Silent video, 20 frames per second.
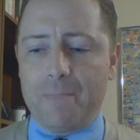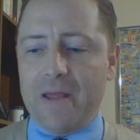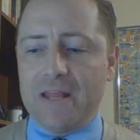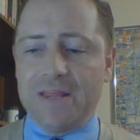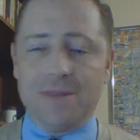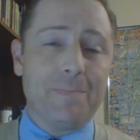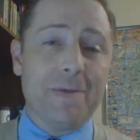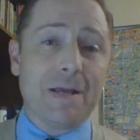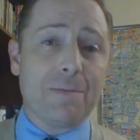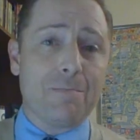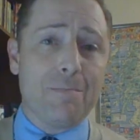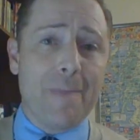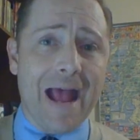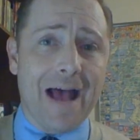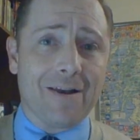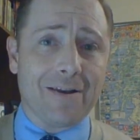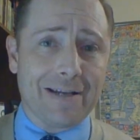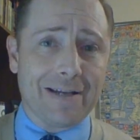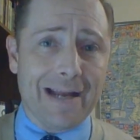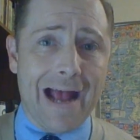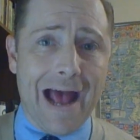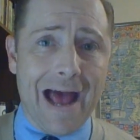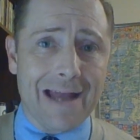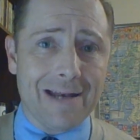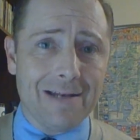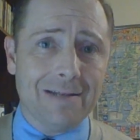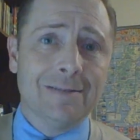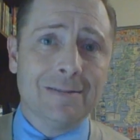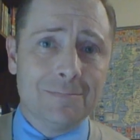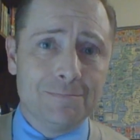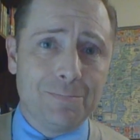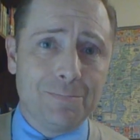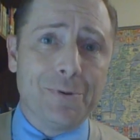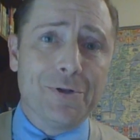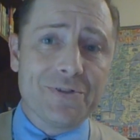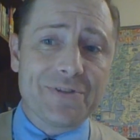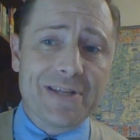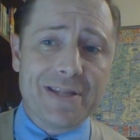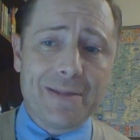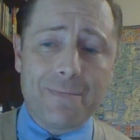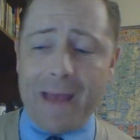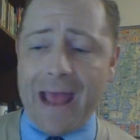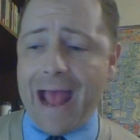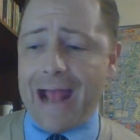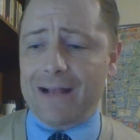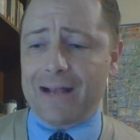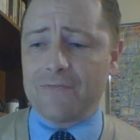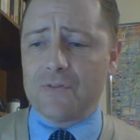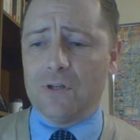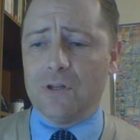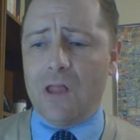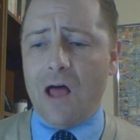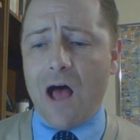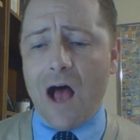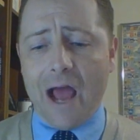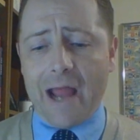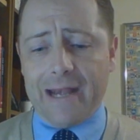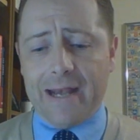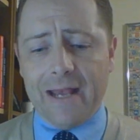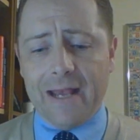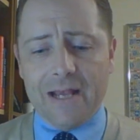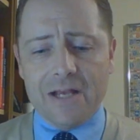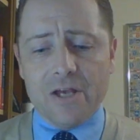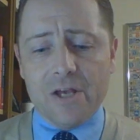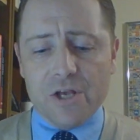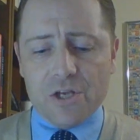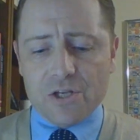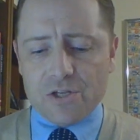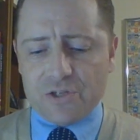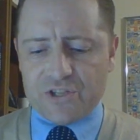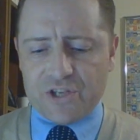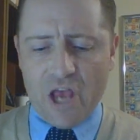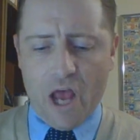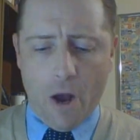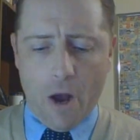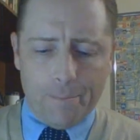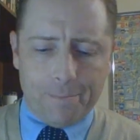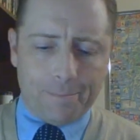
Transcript: and the Big Mountain got put to the back of the line. So